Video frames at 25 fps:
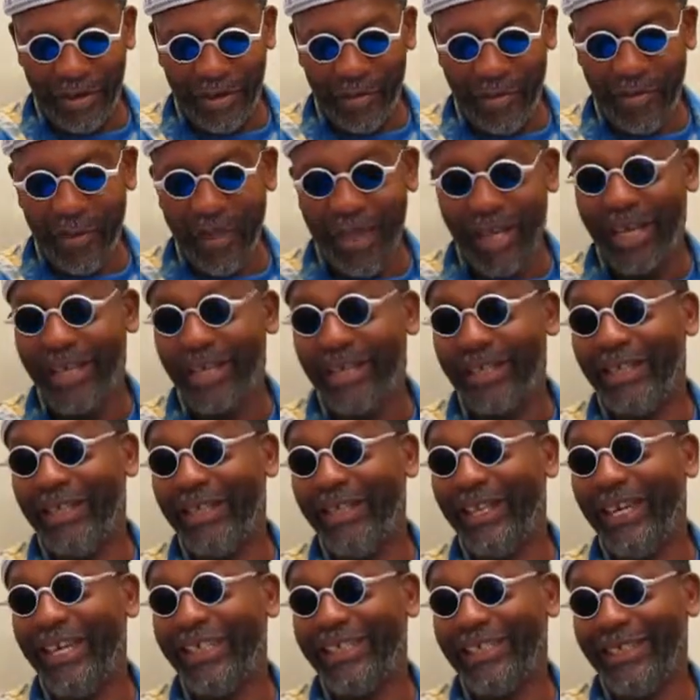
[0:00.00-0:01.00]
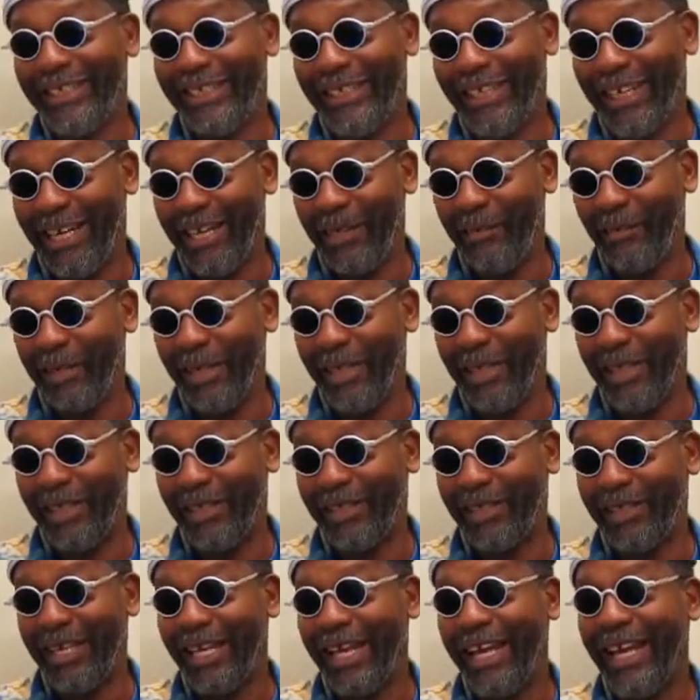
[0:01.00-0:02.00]
we got lots of
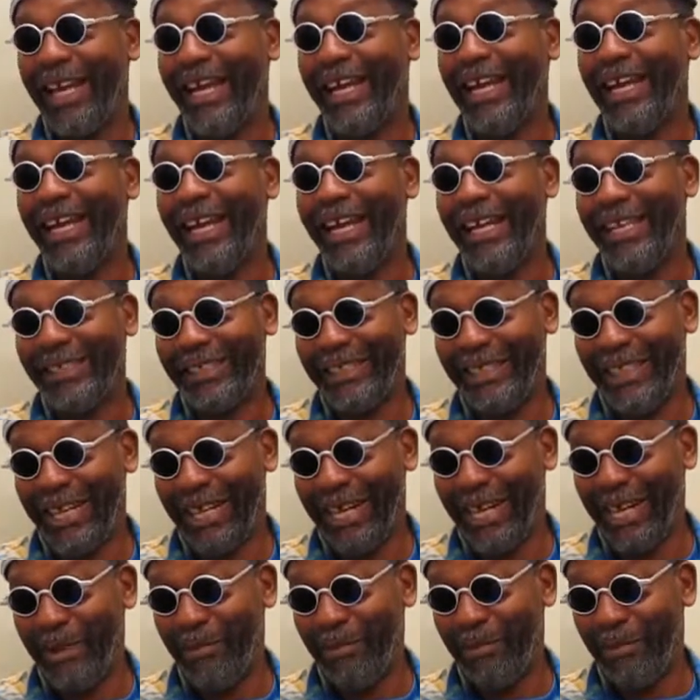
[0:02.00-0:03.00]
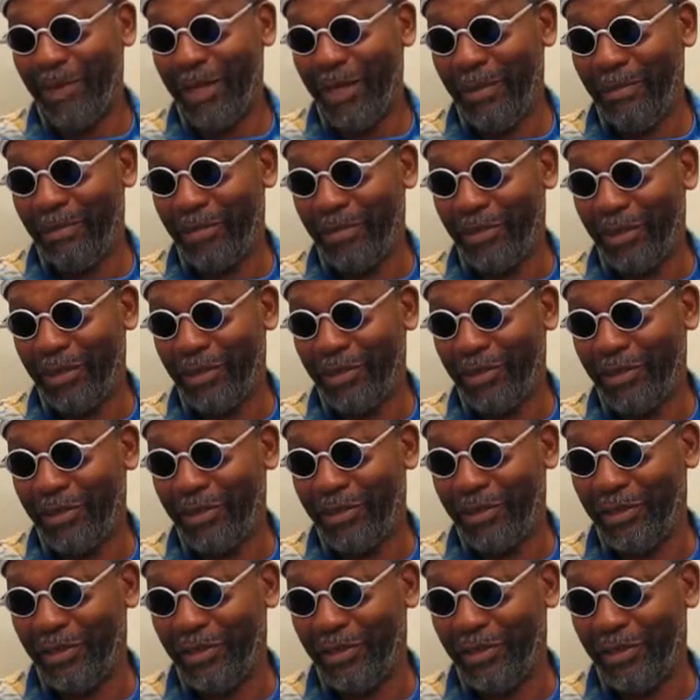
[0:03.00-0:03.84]
diabetes and lots of high blood pressure.